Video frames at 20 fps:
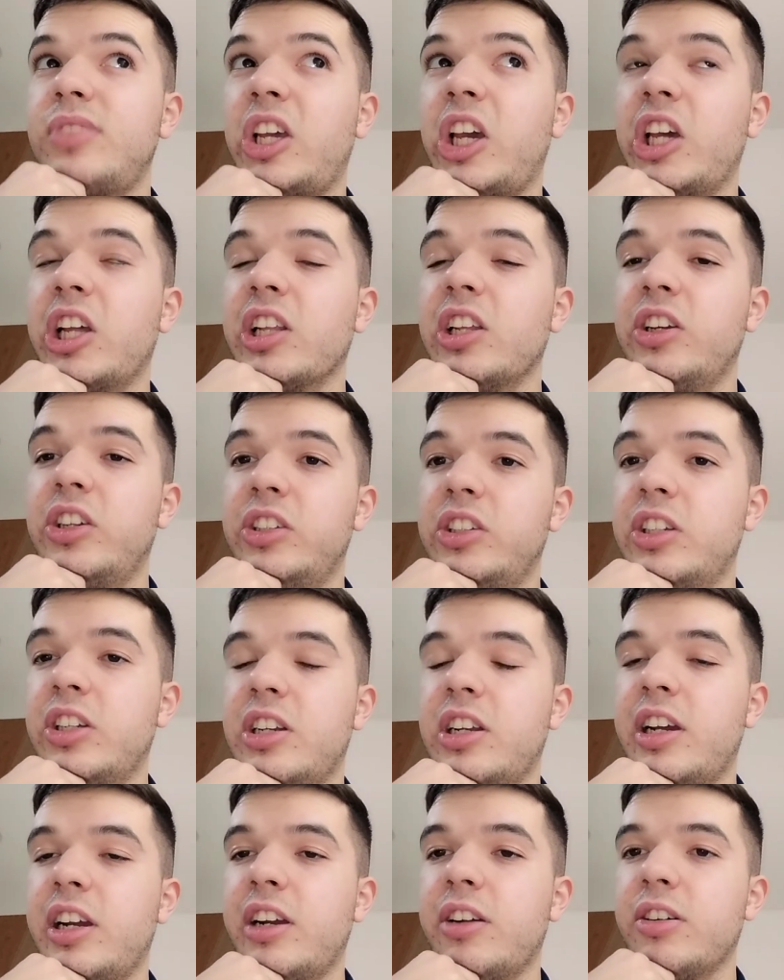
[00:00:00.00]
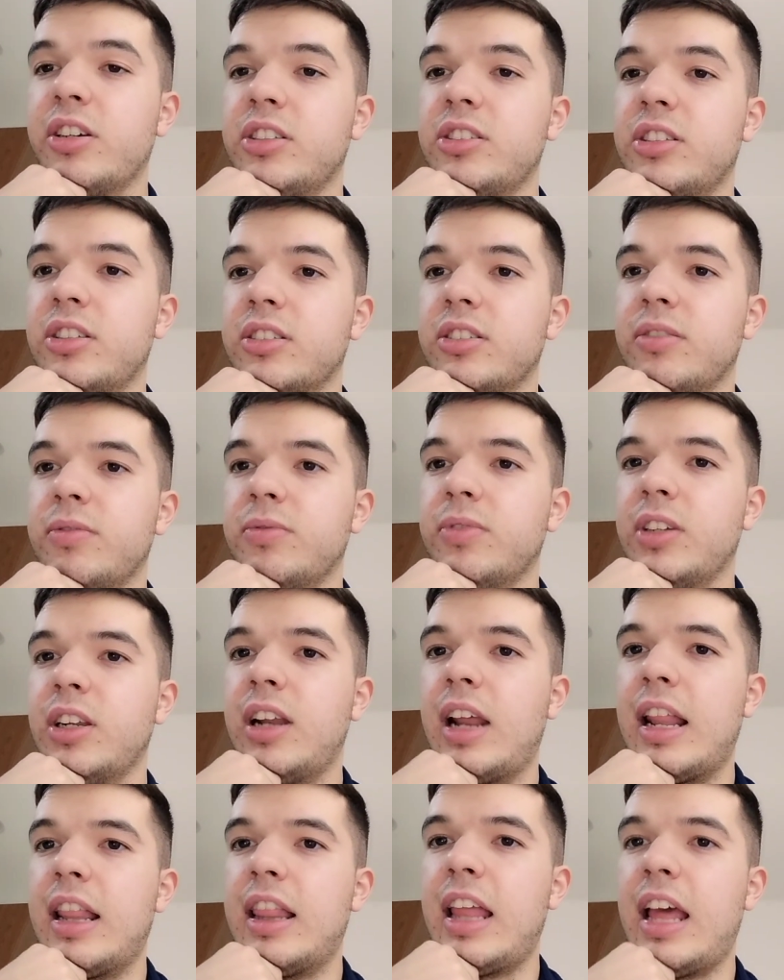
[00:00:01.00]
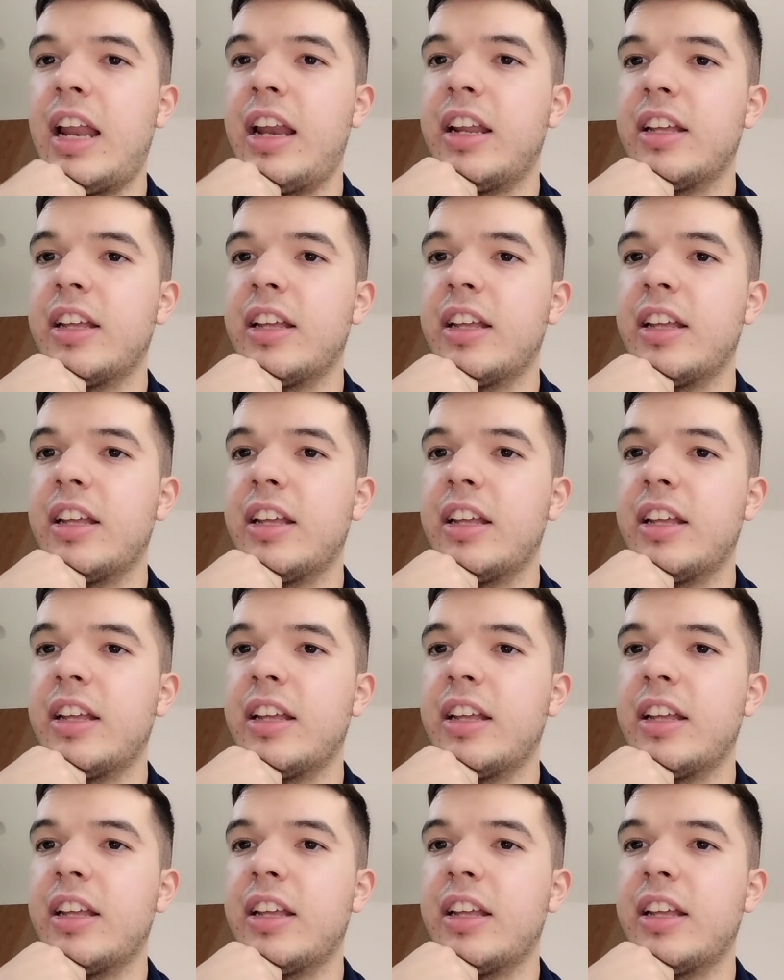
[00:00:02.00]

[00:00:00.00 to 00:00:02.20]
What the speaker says: killing Daenerys or something, and then